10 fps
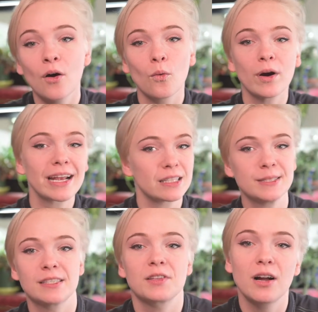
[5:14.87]
what
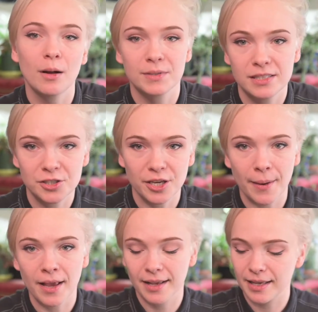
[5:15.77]
elements of the
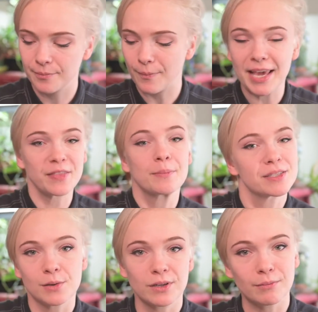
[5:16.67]
composition make them
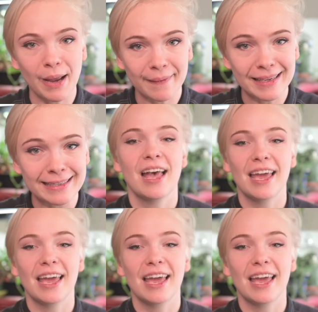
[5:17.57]
so compelling,